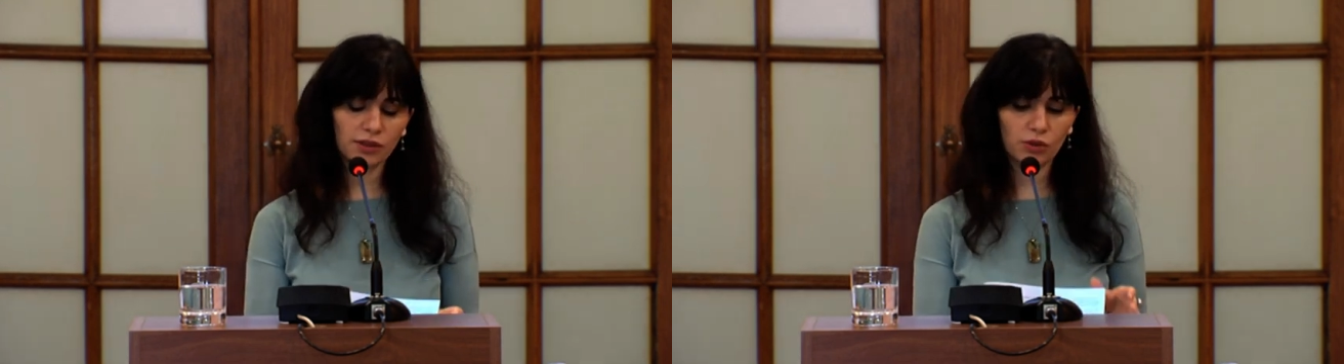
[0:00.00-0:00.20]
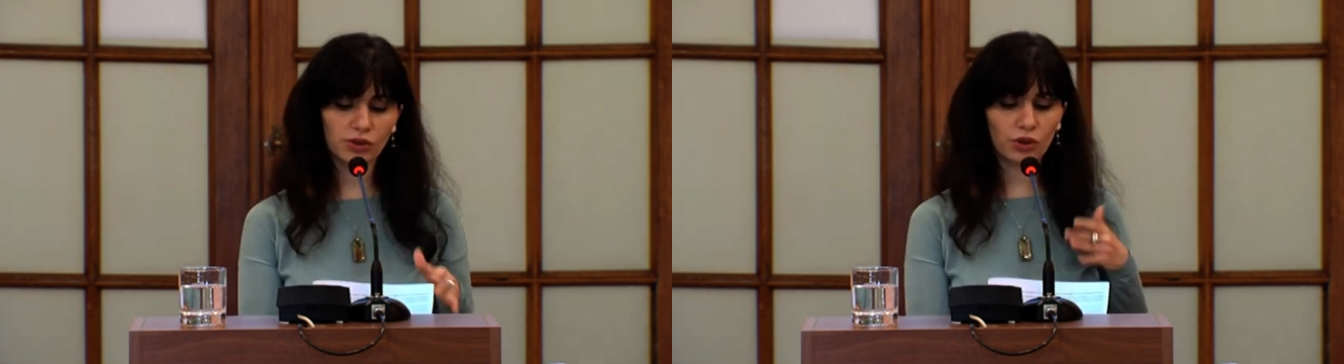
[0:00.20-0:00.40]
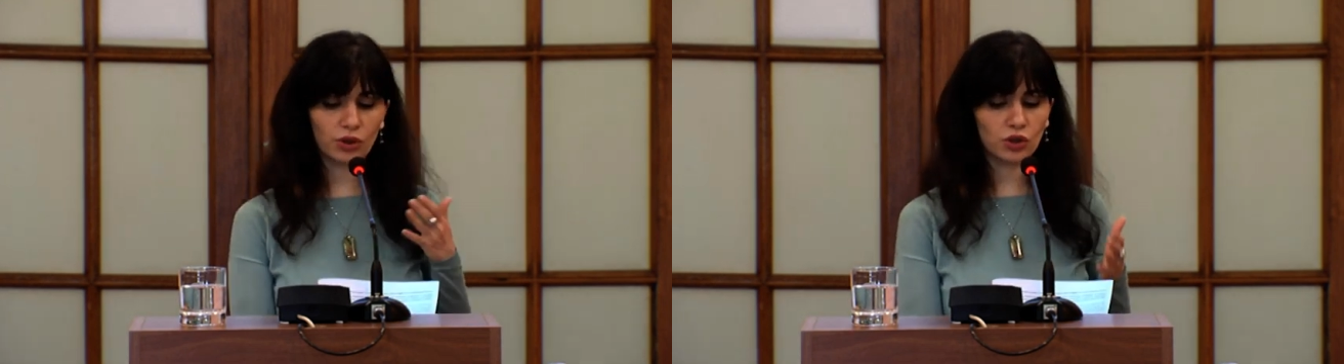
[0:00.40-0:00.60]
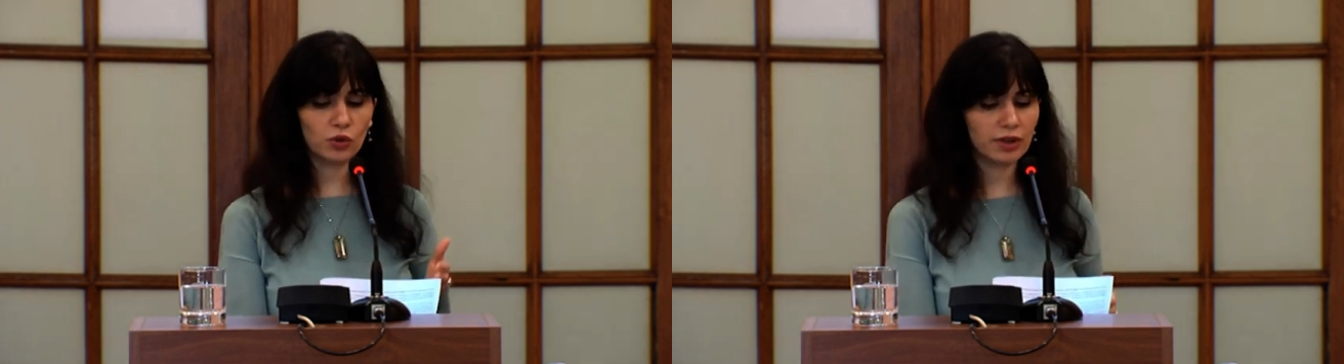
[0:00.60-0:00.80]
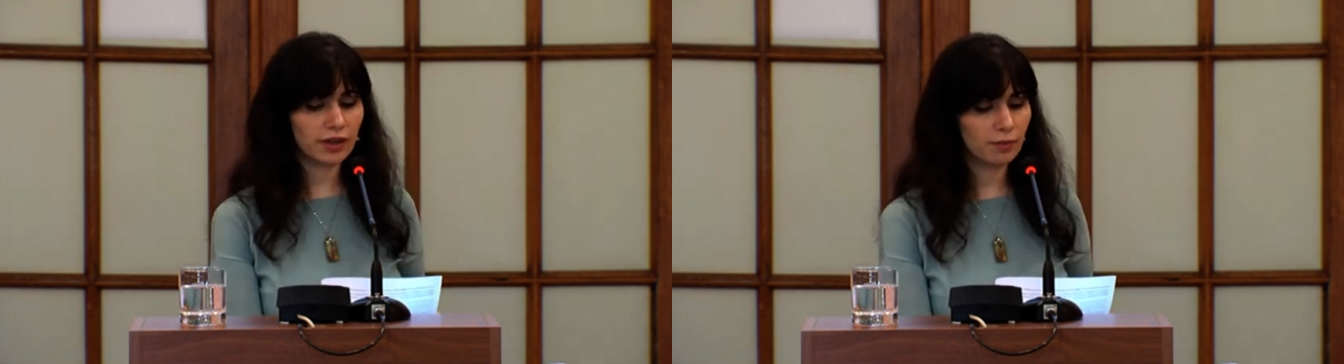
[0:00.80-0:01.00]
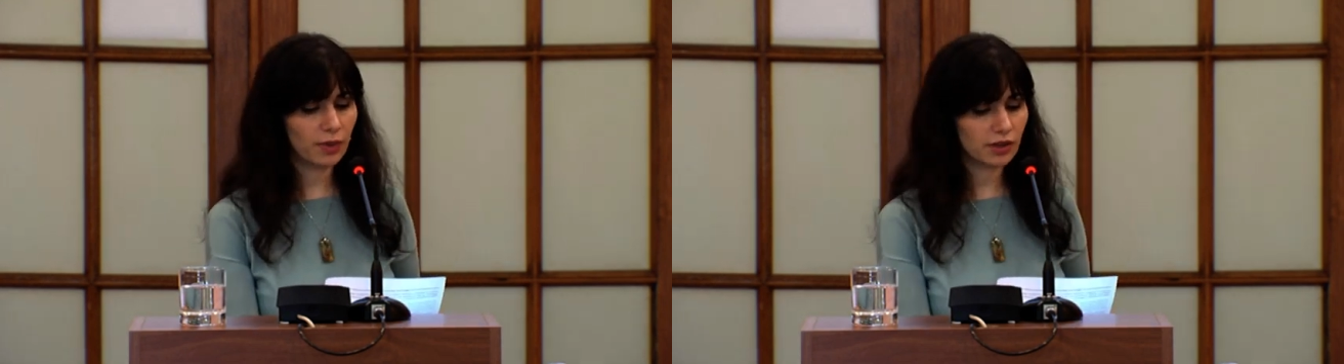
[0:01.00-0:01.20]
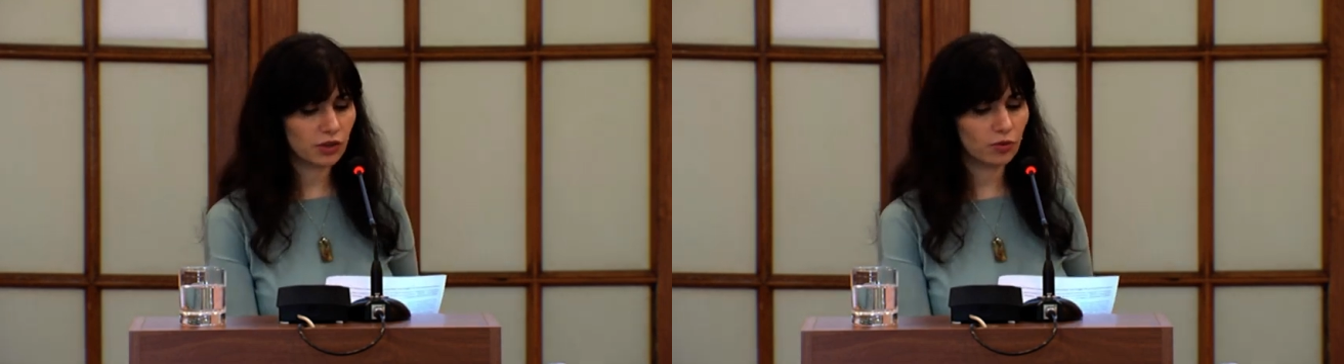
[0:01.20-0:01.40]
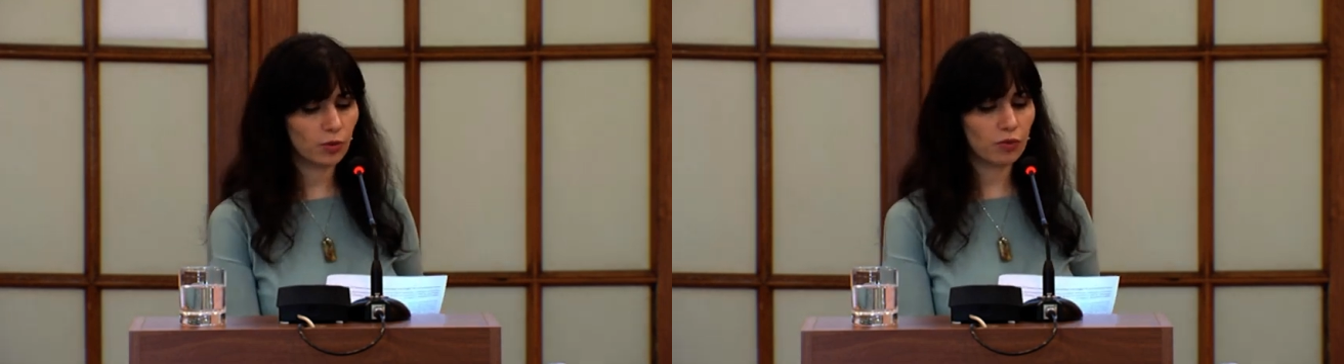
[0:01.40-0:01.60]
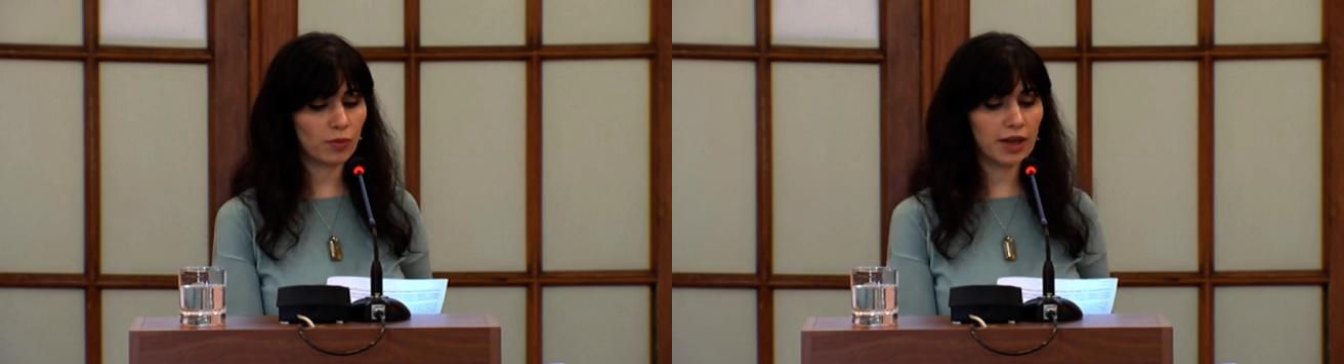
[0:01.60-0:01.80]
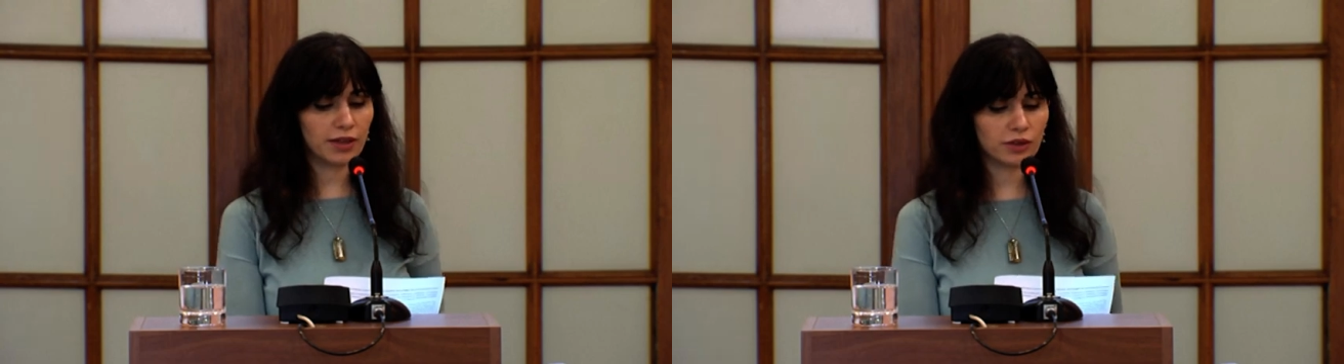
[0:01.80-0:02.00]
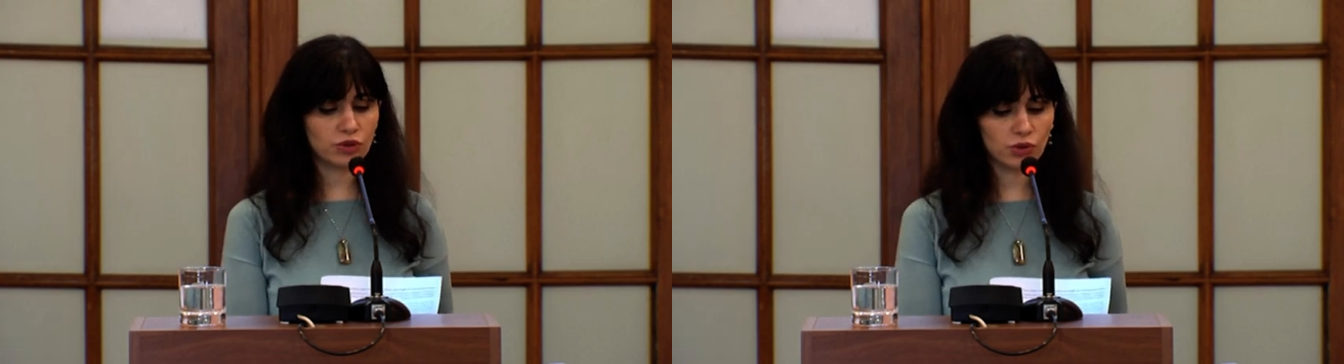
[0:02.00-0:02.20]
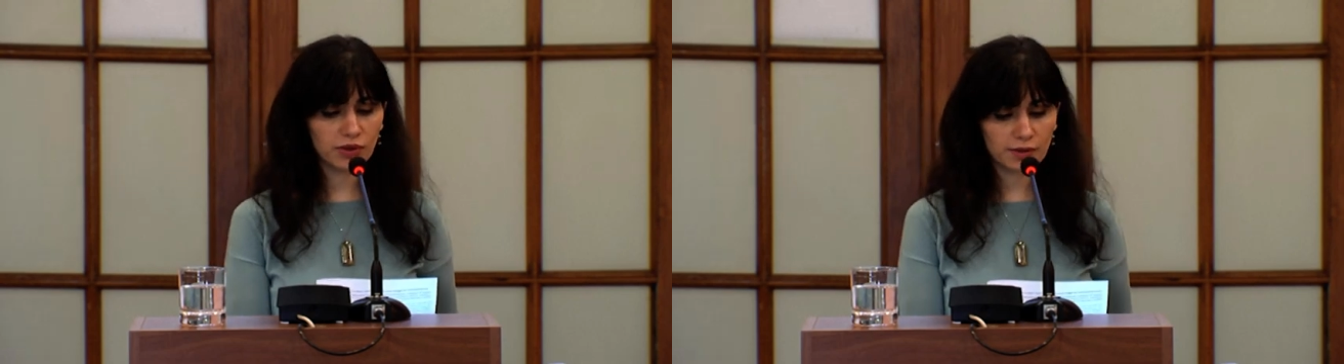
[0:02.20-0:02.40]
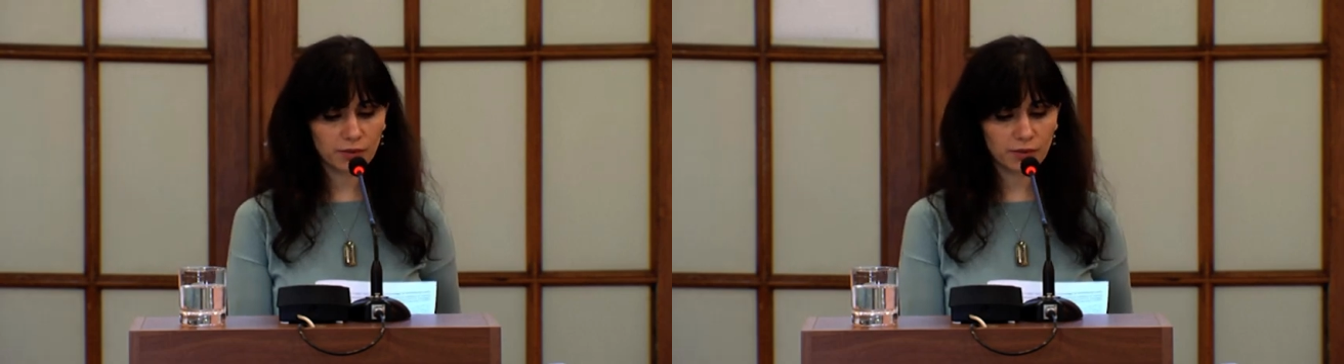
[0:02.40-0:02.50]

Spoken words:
and socioeconomic impacts of both mining and tourism